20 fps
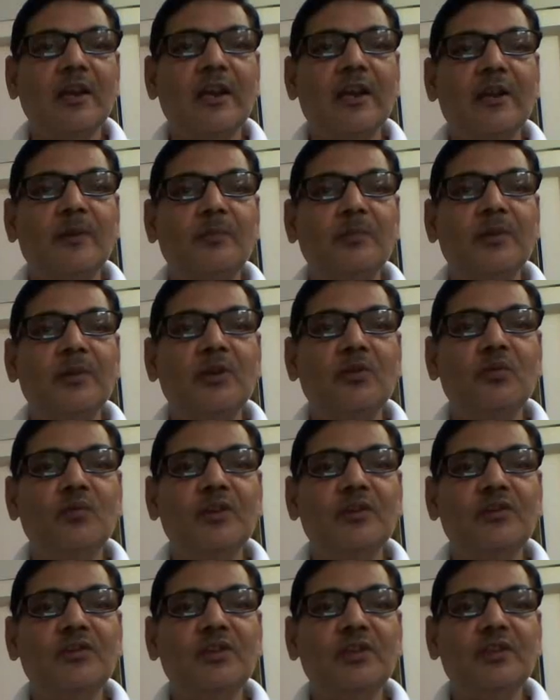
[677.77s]
and
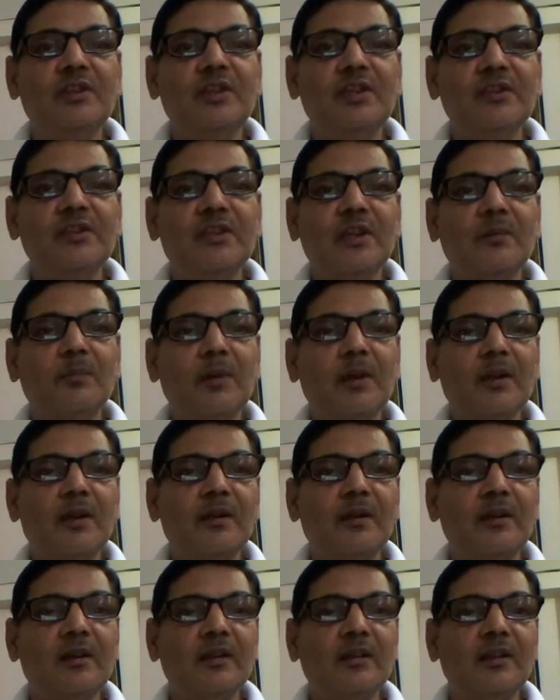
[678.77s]
BVG, these are
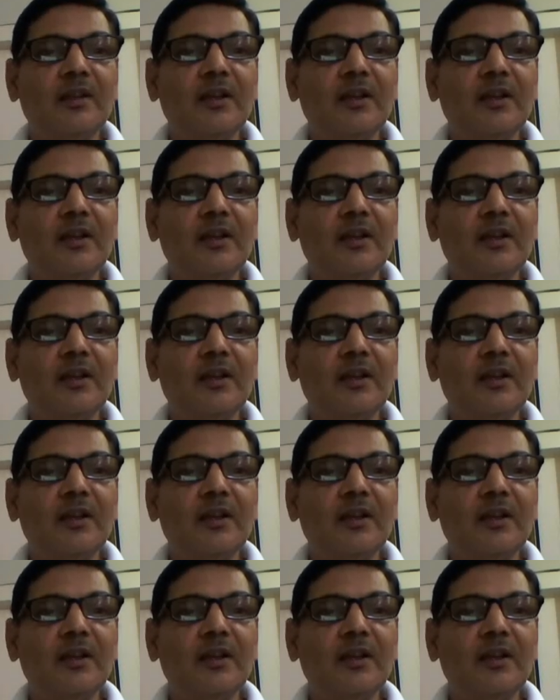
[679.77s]
parental.